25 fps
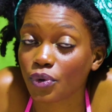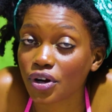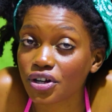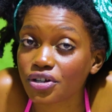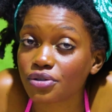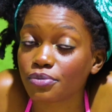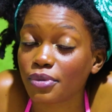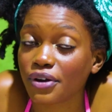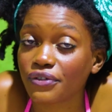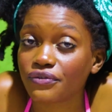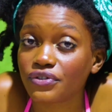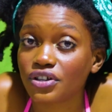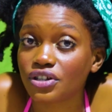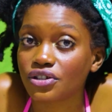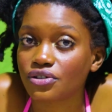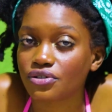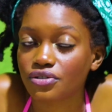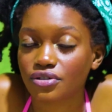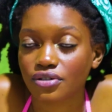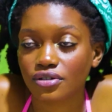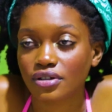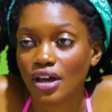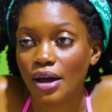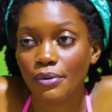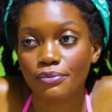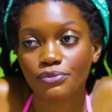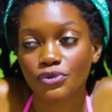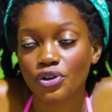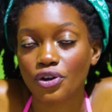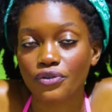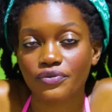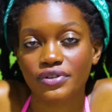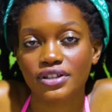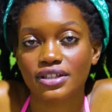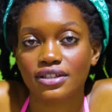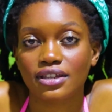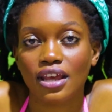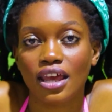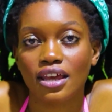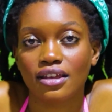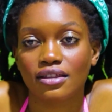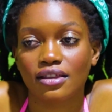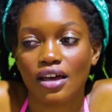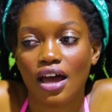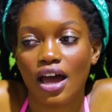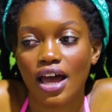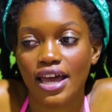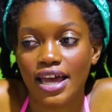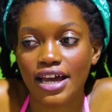Watching my videos, I'm not even saying that.